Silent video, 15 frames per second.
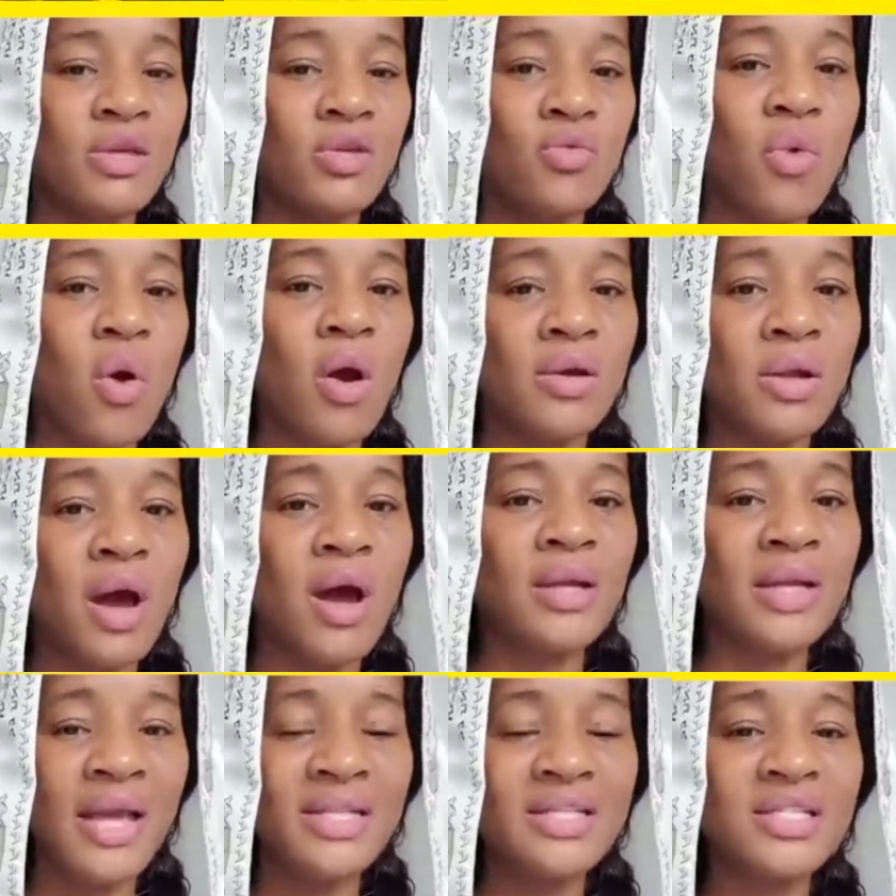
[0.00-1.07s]
that you are
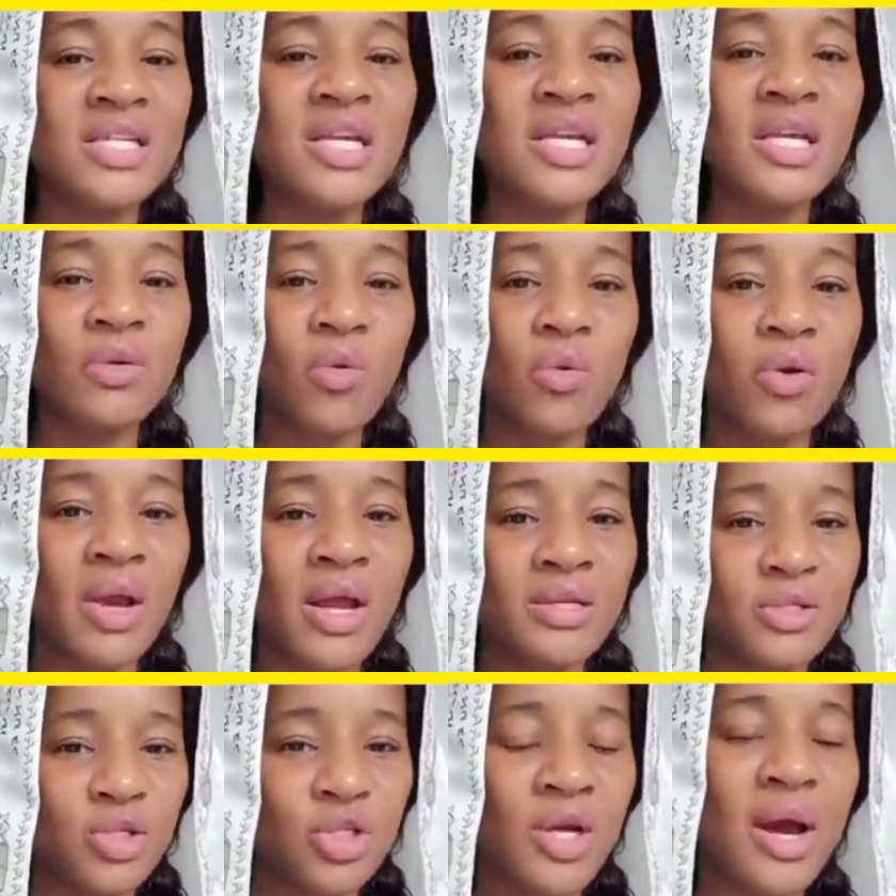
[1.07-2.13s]
not a teen or
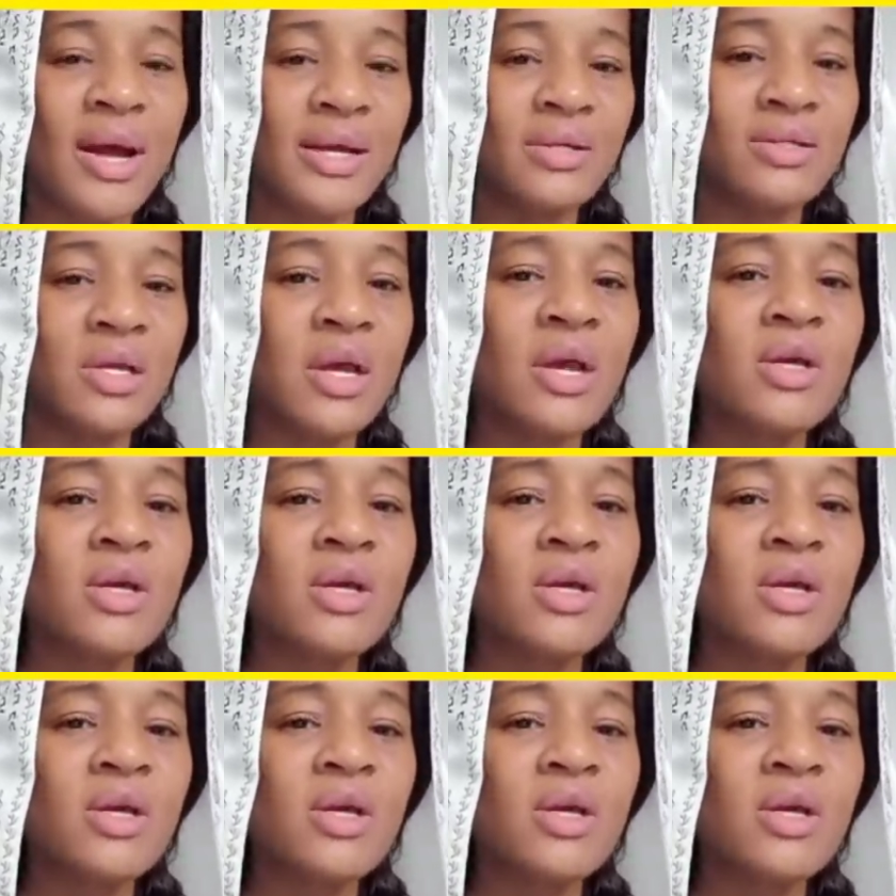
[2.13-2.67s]
a child.